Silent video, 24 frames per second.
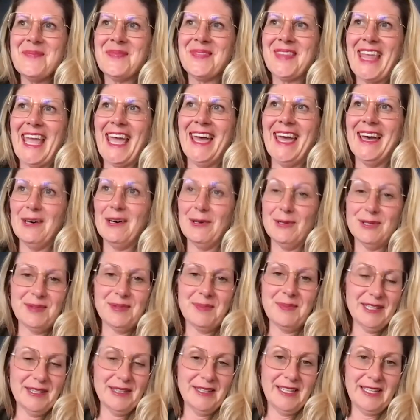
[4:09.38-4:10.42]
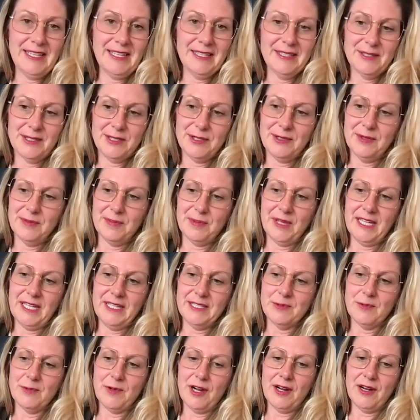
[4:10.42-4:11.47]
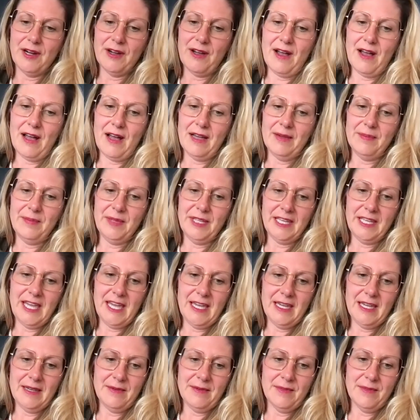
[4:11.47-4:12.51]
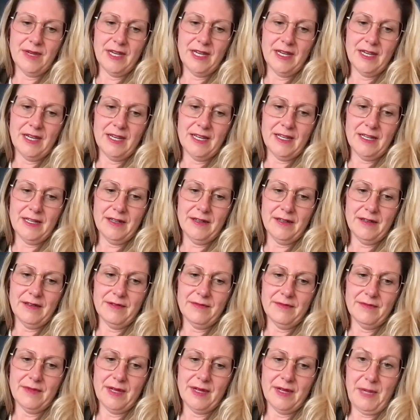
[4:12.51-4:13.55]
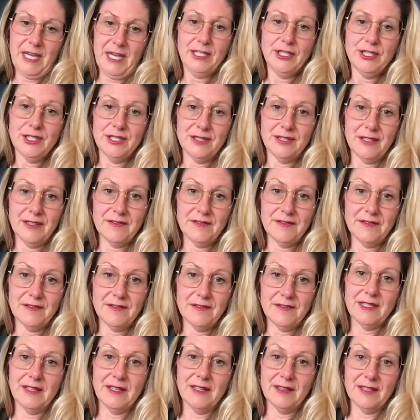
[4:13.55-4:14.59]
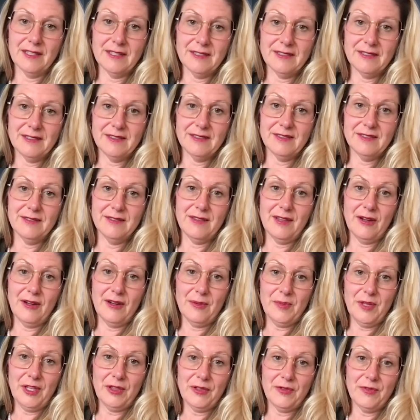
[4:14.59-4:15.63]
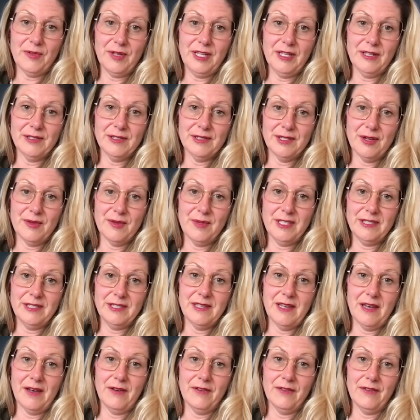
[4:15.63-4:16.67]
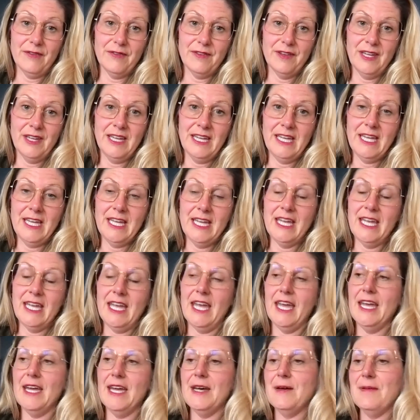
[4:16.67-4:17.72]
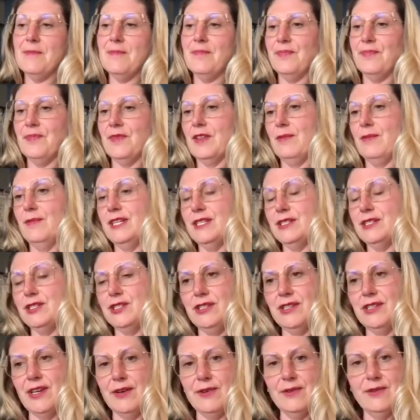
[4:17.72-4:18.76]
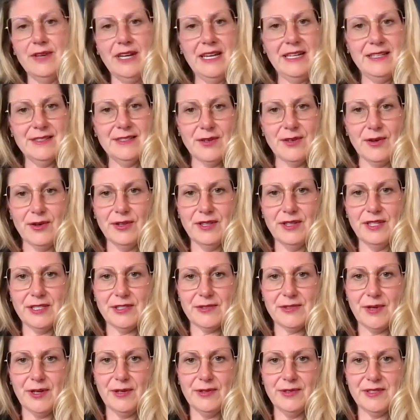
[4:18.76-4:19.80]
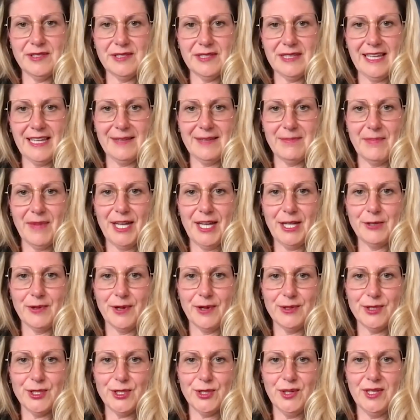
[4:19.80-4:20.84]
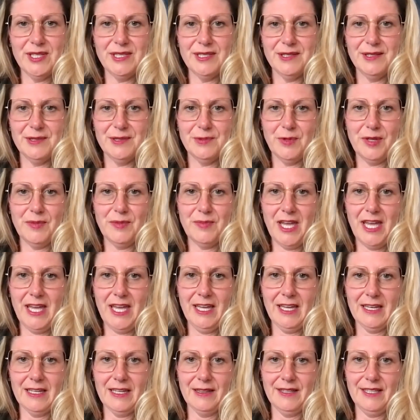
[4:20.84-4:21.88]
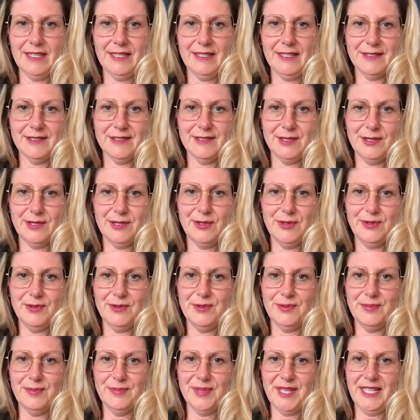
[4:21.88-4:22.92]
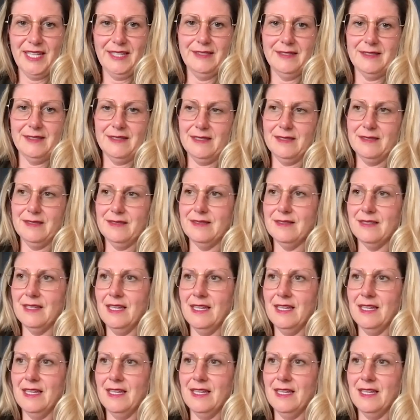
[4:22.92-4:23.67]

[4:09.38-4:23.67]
ultimately to a place where I became a patient of psychedelic assisted therapy 3 years ago myself. Which, as all these roads and like micro choices we make lead us to new places.